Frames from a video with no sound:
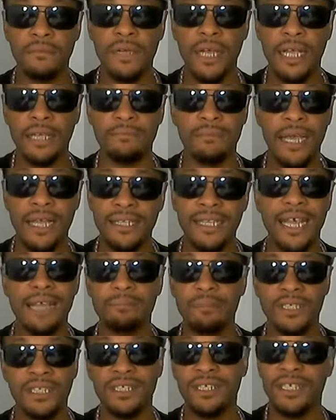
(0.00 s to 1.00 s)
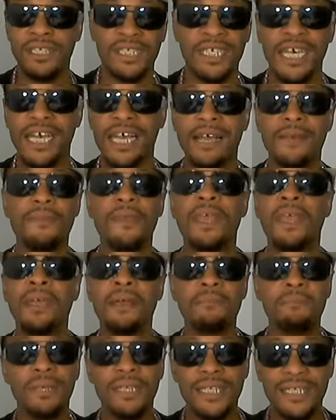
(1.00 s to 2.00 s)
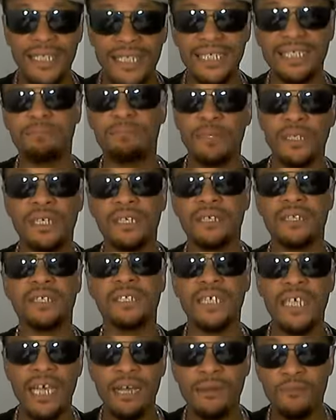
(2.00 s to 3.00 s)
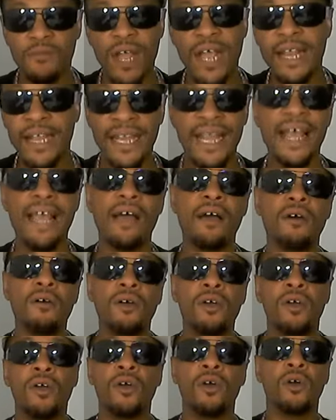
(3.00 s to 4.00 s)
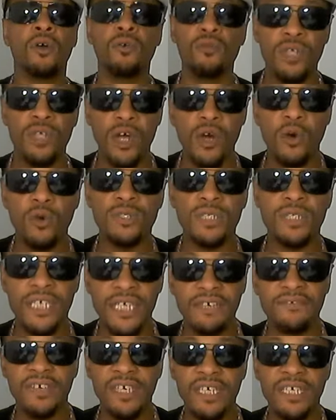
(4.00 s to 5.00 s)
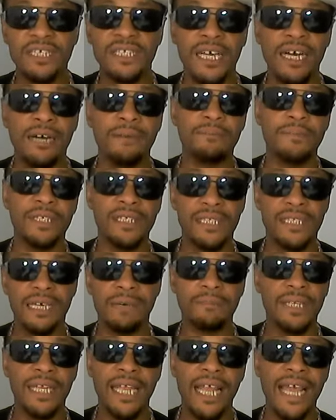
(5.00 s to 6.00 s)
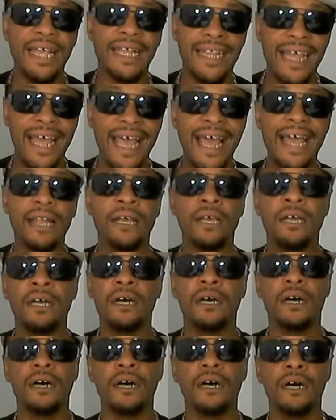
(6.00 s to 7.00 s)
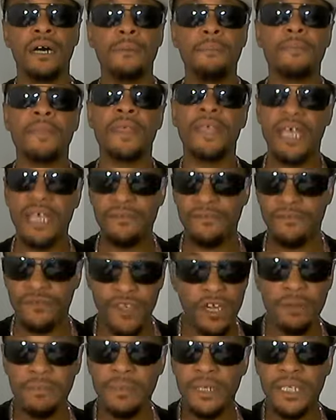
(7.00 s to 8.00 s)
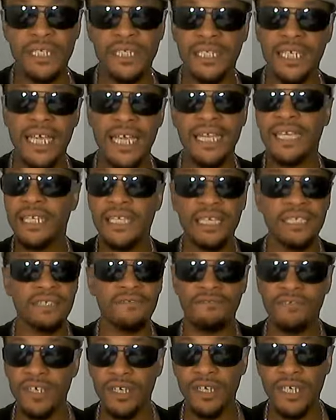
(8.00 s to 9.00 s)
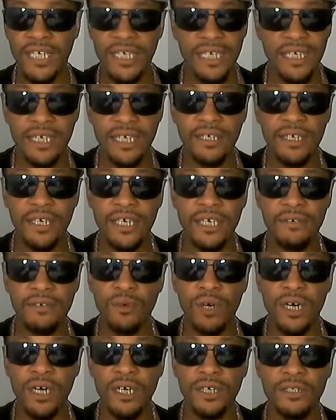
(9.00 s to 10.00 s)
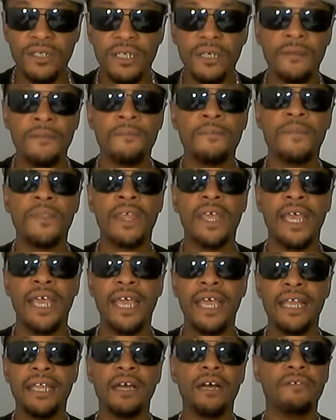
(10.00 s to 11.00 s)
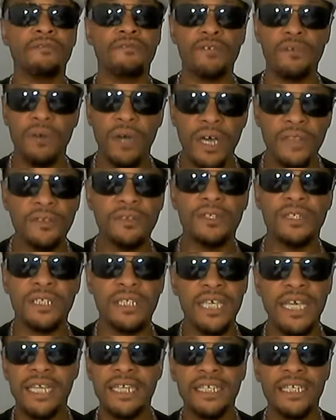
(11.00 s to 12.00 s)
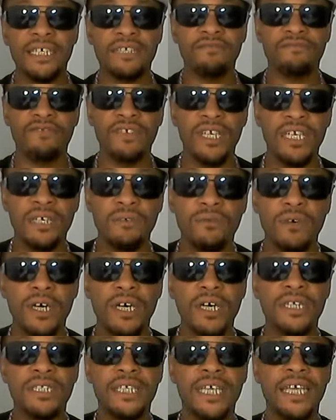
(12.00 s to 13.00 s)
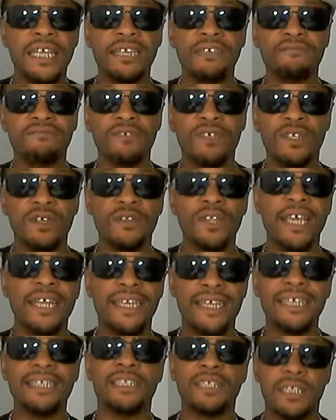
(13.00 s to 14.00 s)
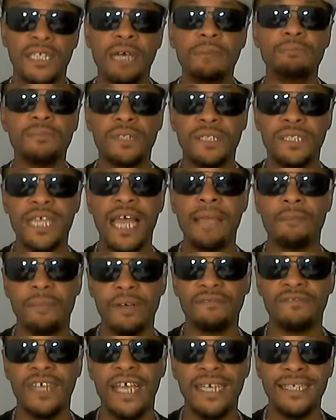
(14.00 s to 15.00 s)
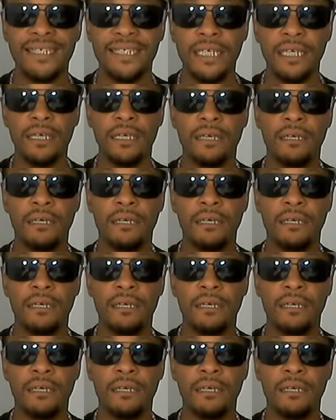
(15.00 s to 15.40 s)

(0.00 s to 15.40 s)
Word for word: right? at that particular time. But at this particular time, right now, who knows if he's up to something like that. Um, Keith Thurman is saying he doesn't feel he he was, and a few others are saying he doesn't feel he was. And it, you know they did some type of testing,